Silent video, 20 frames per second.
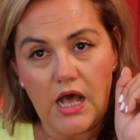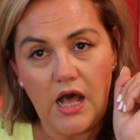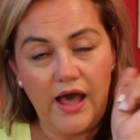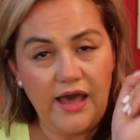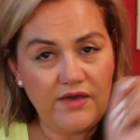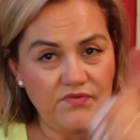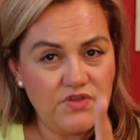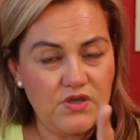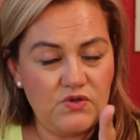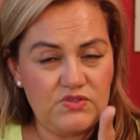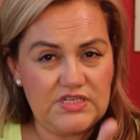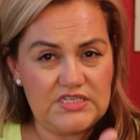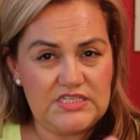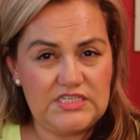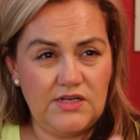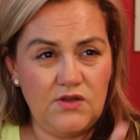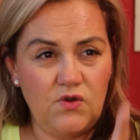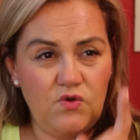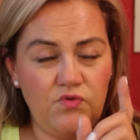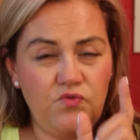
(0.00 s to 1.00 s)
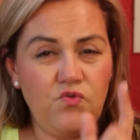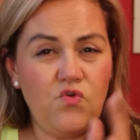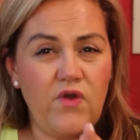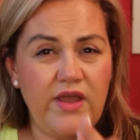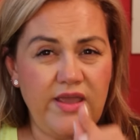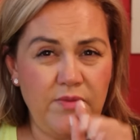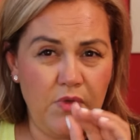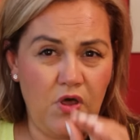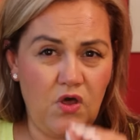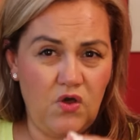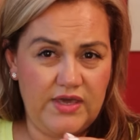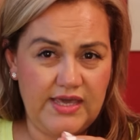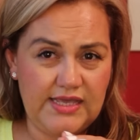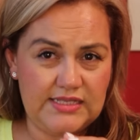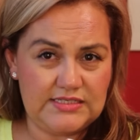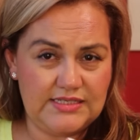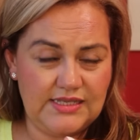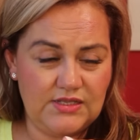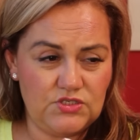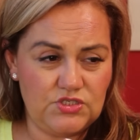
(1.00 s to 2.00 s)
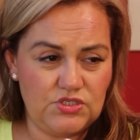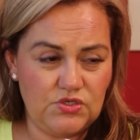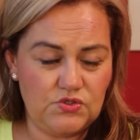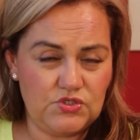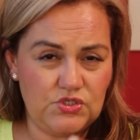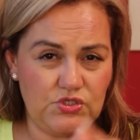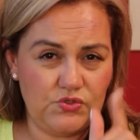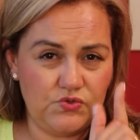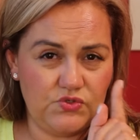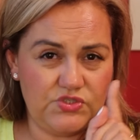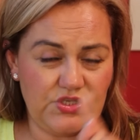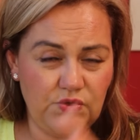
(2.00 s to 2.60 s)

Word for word: I've noticed a lot of grey market SkinCeuticals,